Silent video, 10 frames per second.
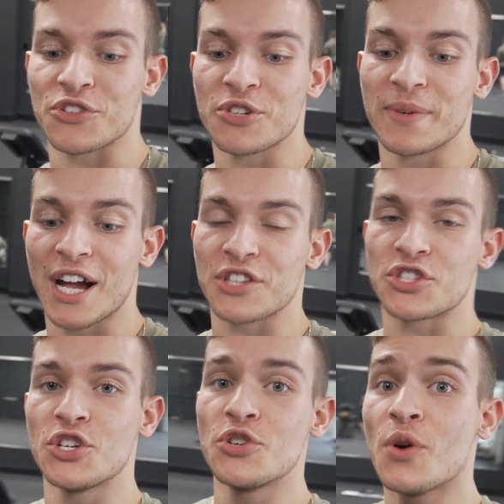So we got
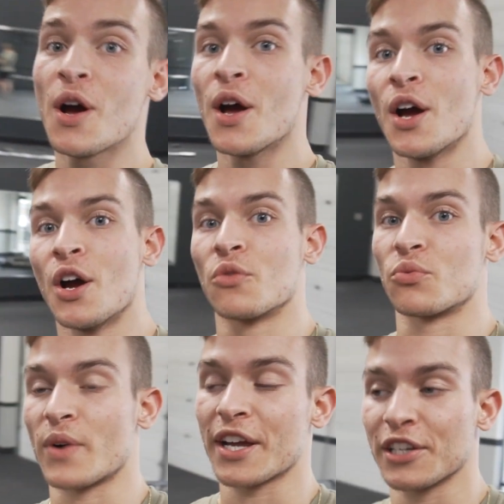two
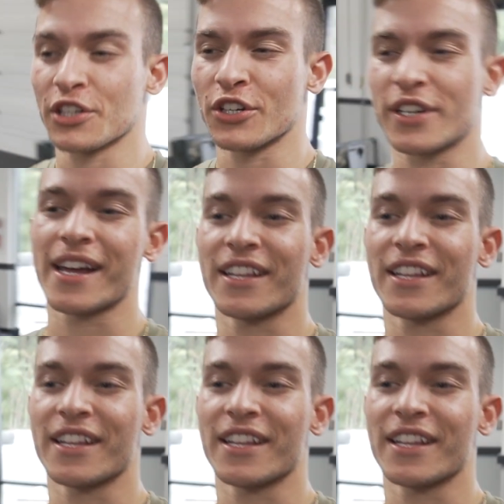regular kind